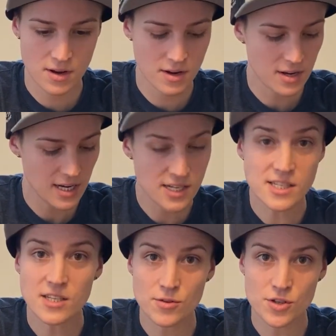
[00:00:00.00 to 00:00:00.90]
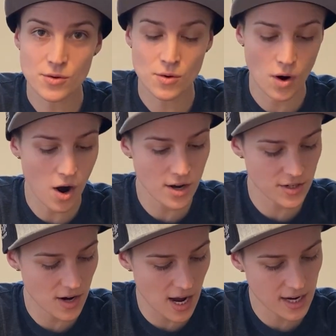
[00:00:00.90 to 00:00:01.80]
Easy to do on your
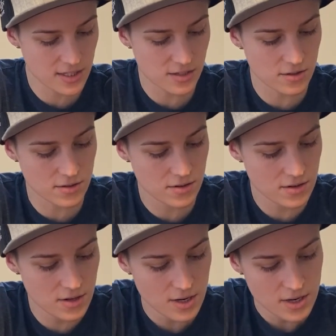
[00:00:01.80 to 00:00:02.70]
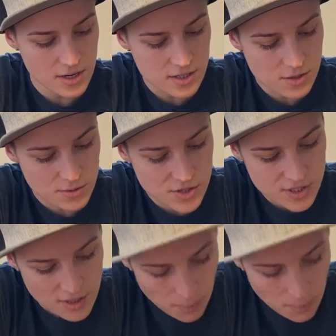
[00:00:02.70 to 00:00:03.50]
axle. So we're just gonna